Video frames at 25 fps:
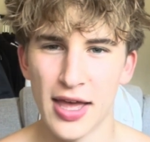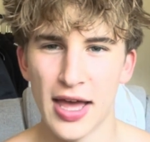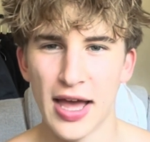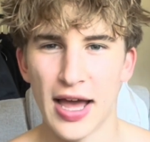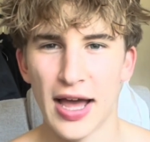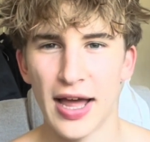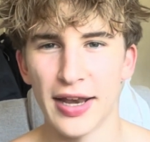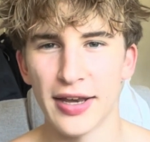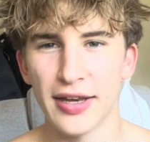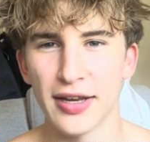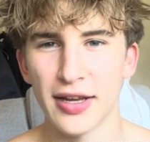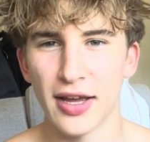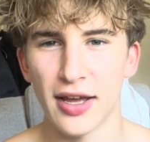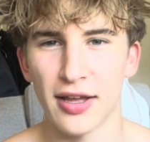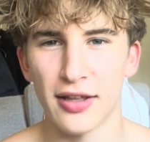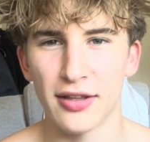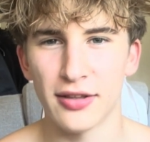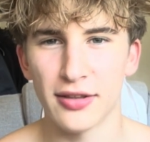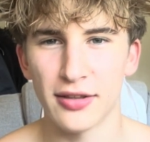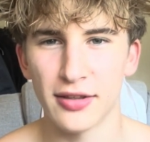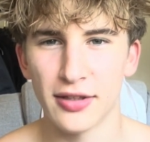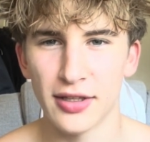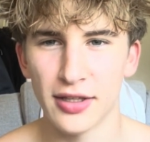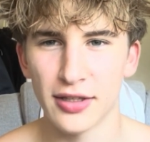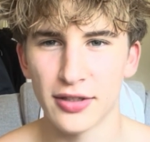And yeah,
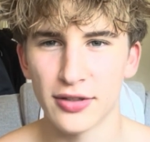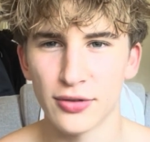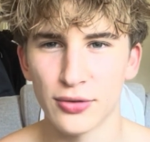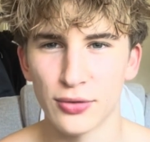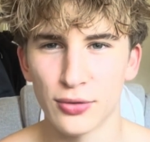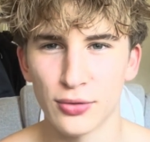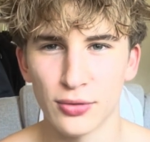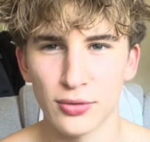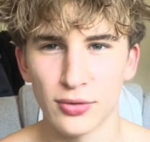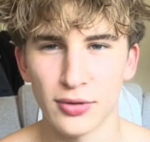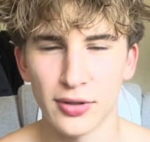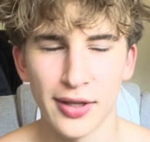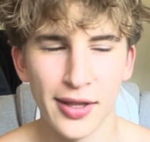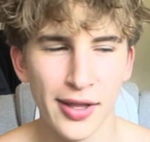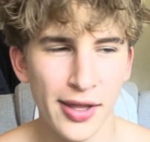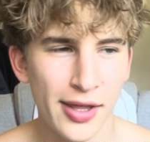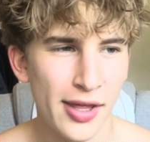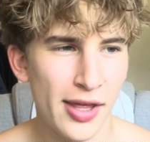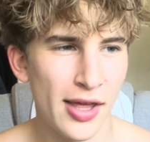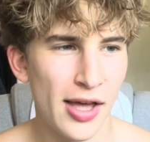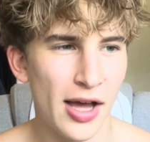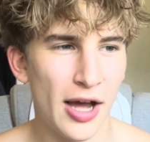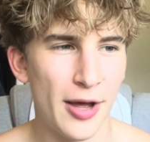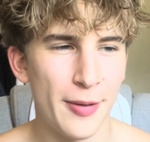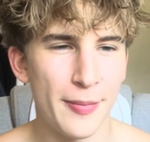it's all,
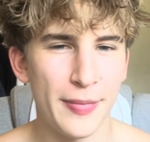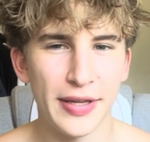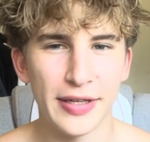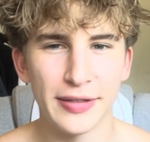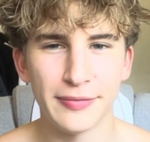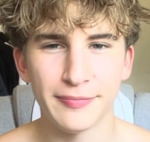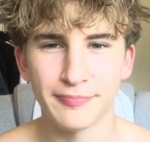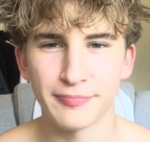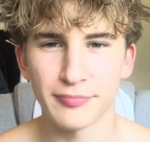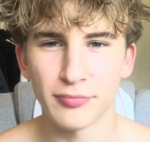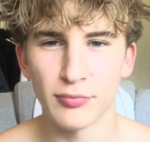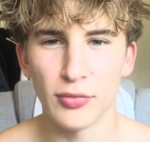I mean,